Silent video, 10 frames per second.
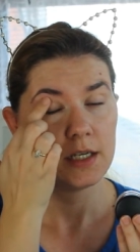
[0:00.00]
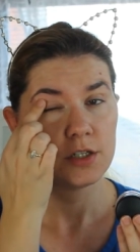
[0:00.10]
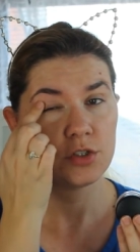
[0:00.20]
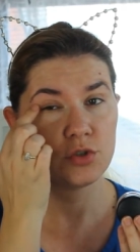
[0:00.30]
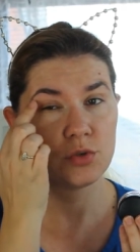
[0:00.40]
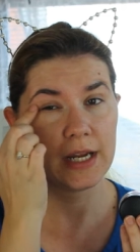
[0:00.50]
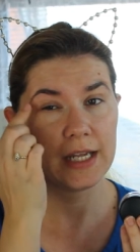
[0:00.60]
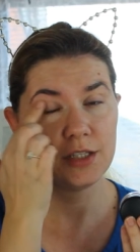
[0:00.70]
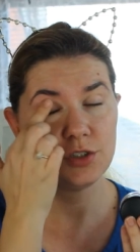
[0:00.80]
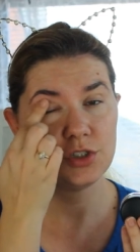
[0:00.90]

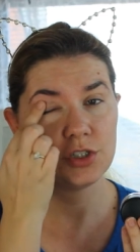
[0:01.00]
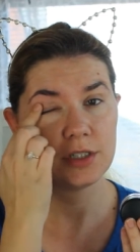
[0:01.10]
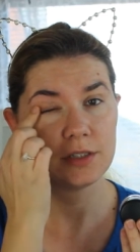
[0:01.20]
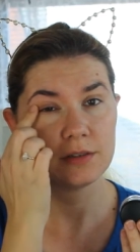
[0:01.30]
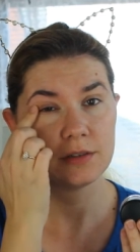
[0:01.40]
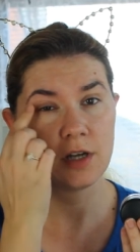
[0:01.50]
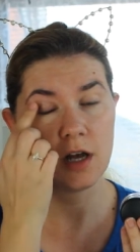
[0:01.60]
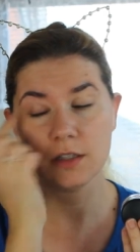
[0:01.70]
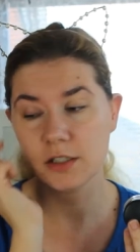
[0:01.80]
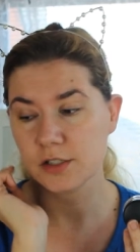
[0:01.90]
strange
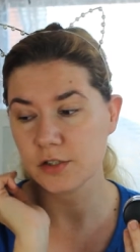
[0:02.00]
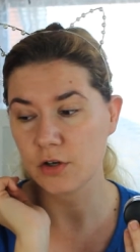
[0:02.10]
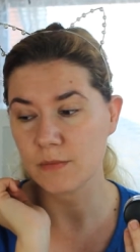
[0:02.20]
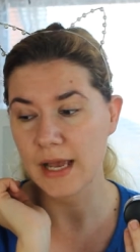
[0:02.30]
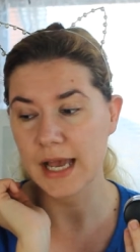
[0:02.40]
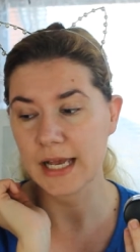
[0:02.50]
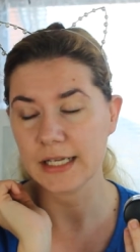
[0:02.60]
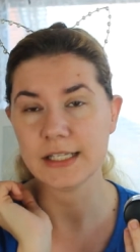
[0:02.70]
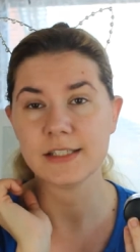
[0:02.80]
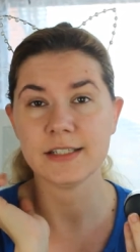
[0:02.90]
colors on my
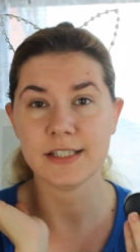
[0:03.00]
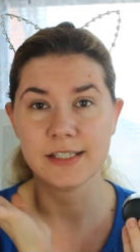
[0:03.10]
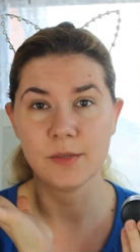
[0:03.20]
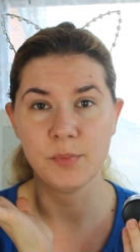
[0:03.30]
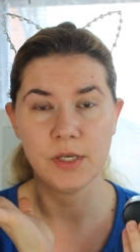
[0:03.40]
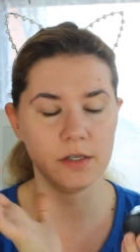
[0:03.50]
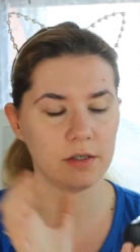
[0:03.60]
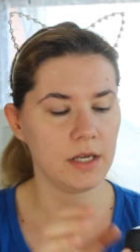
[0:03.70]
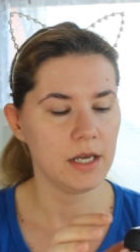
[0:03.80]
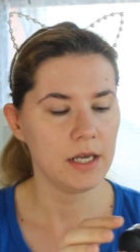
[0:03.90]
eyelids
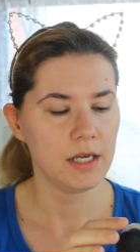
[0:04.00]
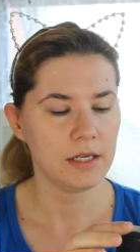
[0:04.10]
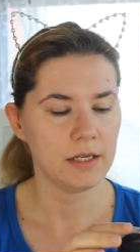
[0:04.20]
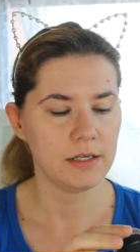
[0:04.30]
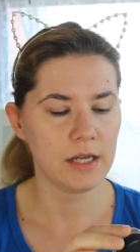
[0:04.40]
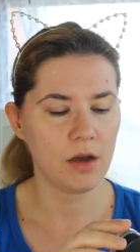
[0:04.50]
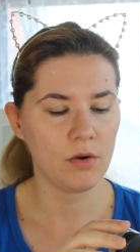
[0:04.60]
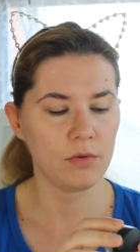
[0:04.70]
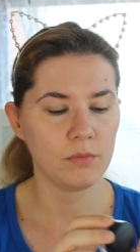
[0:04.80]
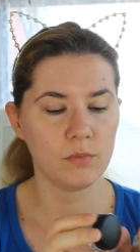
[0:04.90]
disappear.
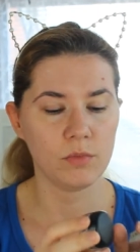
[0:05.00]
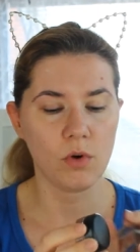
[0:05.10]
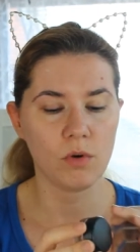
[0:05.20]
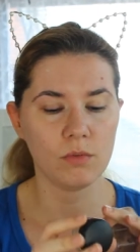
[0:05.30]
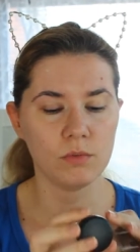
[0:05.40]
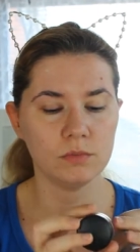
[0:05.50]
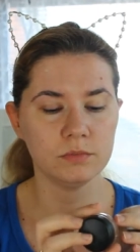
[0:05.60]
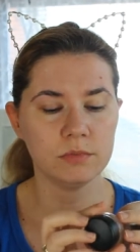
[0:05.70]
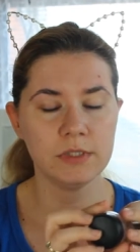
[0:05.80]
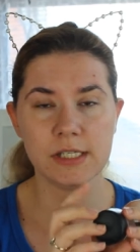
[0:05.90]
Now
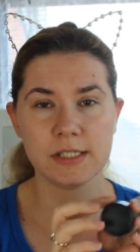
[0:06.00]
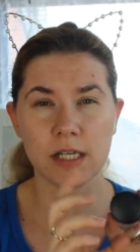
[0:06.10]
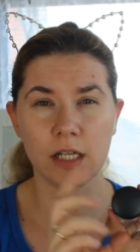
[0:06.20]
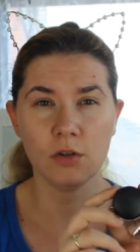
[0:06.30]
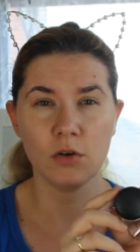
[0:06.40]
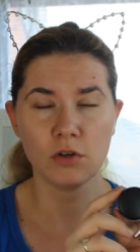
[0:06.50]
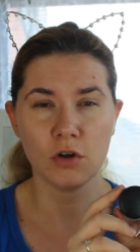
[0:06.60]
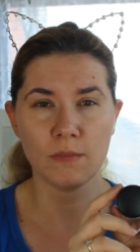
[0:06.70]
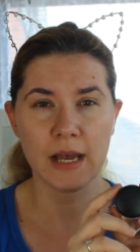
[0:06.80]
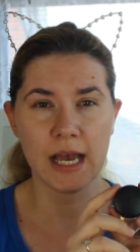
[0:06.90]
this alone
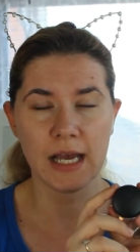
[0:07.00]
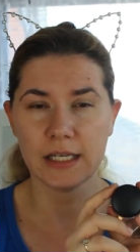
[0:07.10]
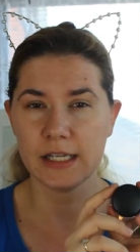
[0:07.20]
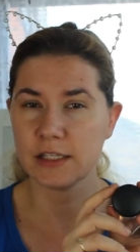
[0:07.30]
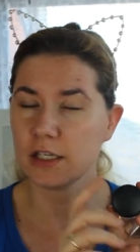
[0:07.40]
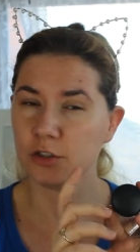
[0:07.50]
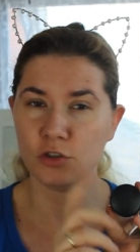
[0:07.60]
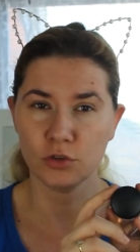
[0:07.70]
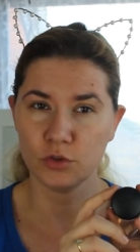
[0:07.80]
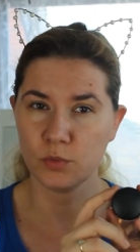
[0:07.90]
on my eyelid
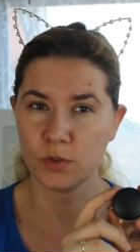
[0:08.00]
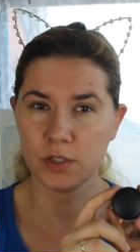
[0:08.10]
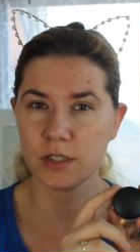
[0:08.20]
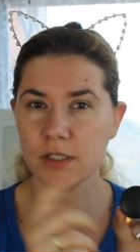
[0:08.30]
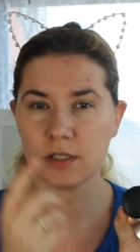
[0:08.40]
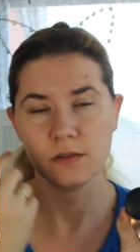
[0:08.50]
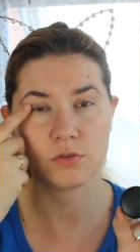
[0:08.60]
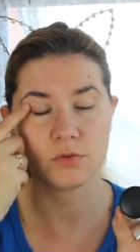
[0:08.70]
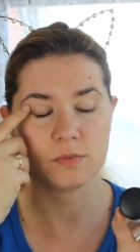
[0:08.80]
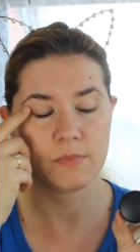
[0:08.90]
don't work.
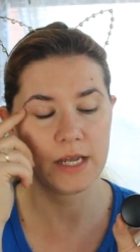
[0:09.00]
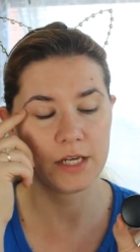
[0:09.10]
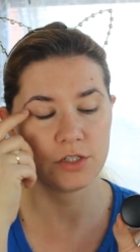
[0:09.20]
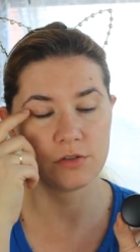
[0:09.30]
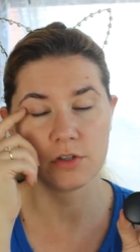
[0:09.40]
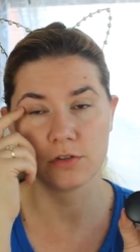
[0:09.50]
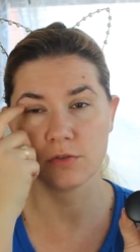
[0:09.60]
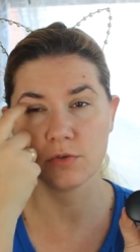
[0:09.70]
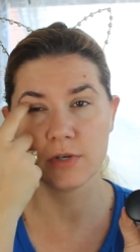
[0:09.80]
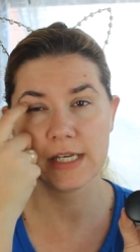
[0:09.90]
To, my eyeshadow start
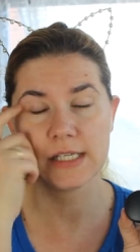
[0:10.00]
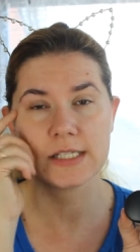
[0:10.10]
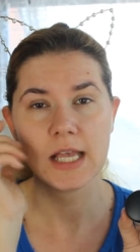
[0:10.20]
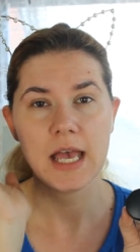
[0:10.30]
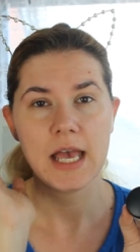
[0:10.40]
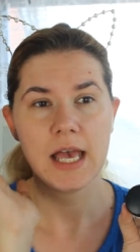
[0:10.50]
to crease